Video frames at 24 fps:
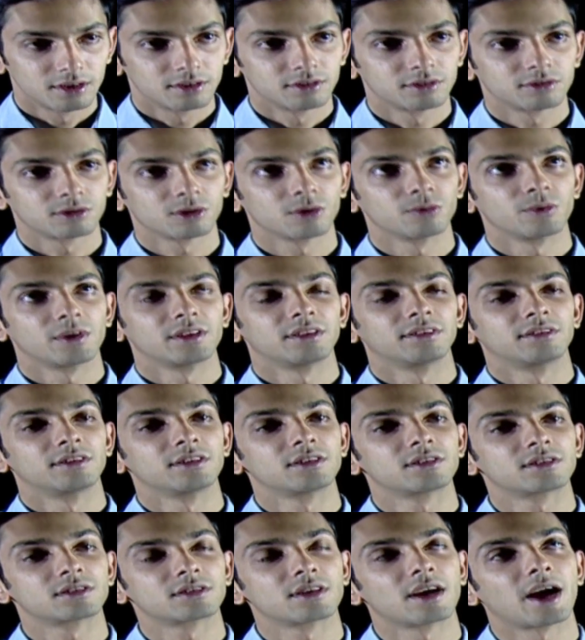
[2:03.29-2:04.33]
So when
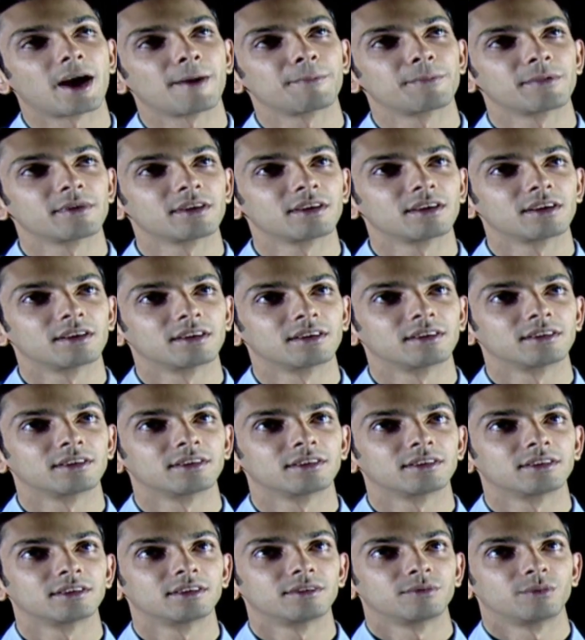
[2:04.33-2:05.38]
this happened,
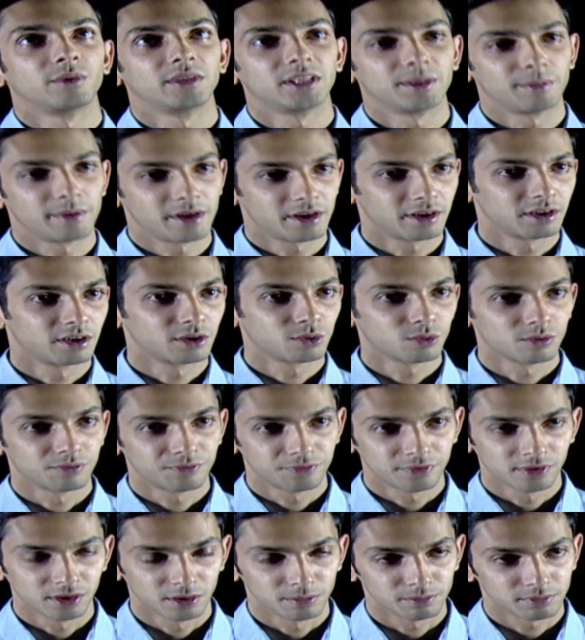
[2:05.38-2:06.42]
when they made it into a
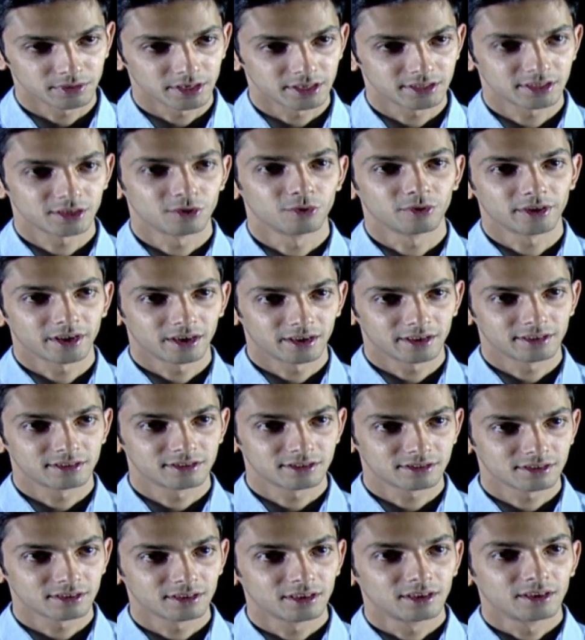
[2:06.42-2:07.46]
film, they said, okay,
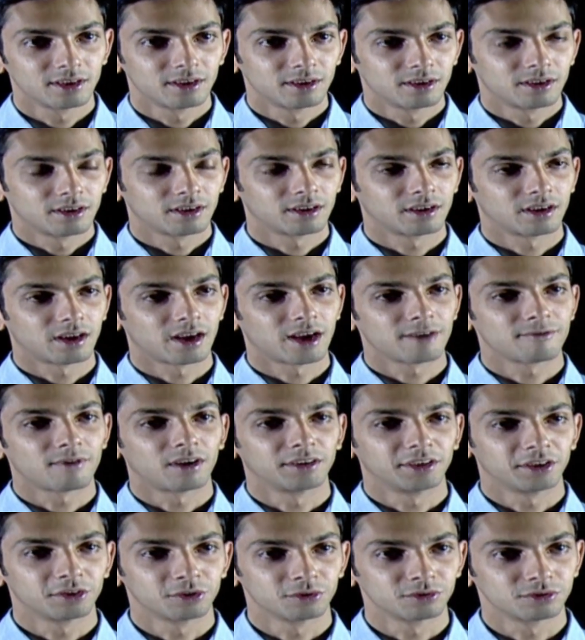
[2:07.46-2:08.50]
let's have
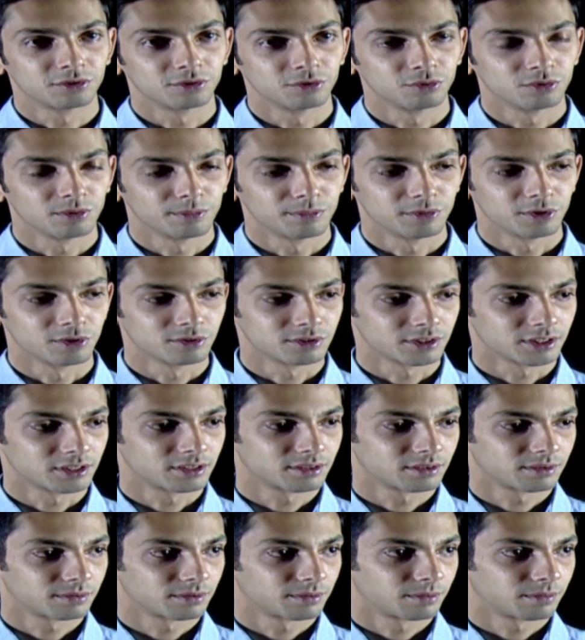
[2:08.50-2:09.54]
Anirudh to do the music.
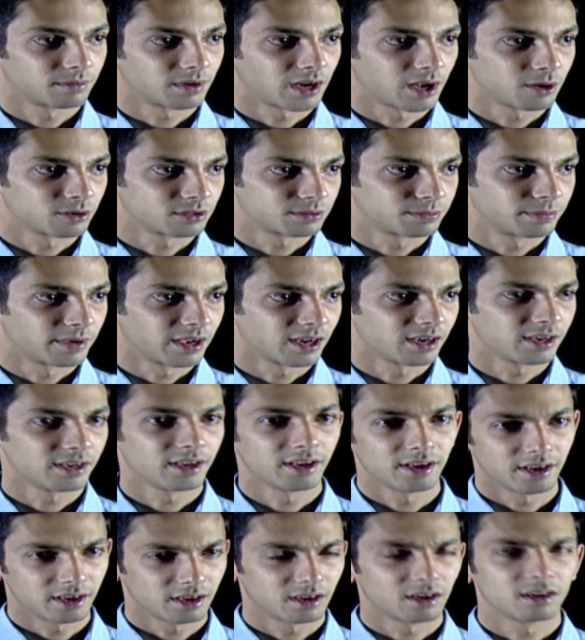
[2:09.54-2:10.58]
But I was barely
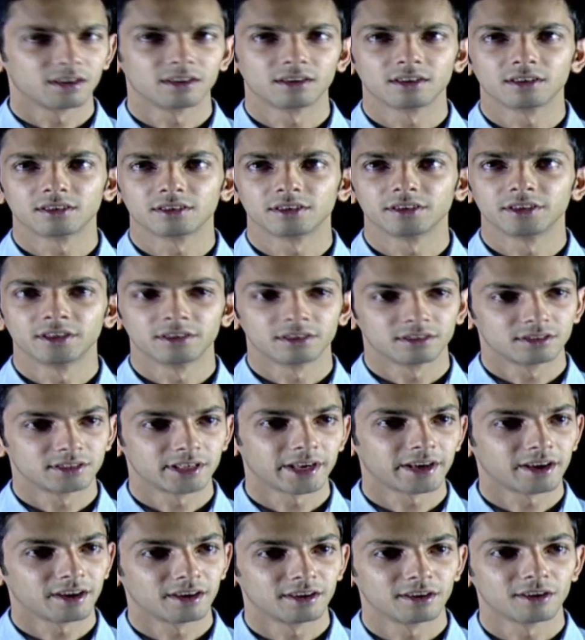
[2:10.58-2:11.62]
in
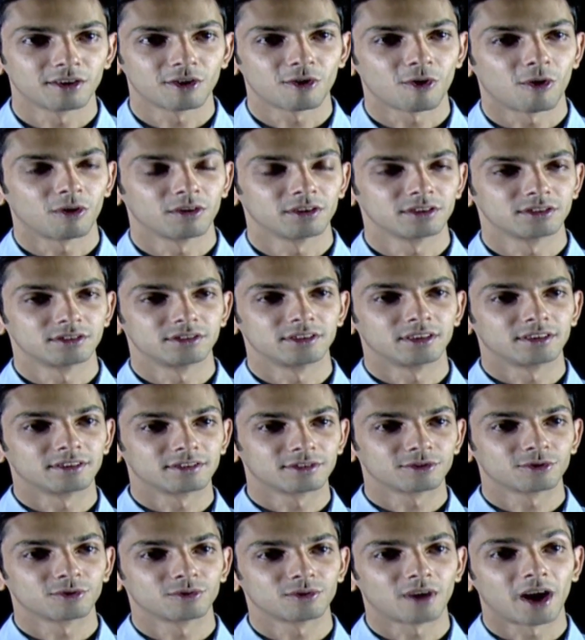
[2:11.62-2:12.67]
second year college then,
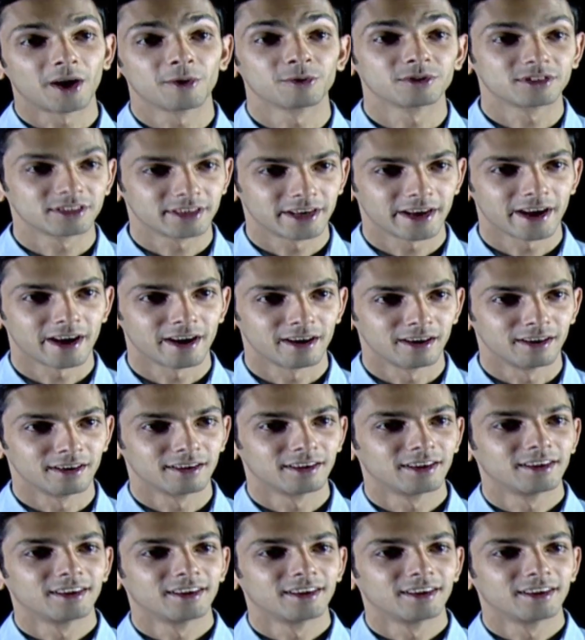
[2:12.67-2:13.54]
so I was scared.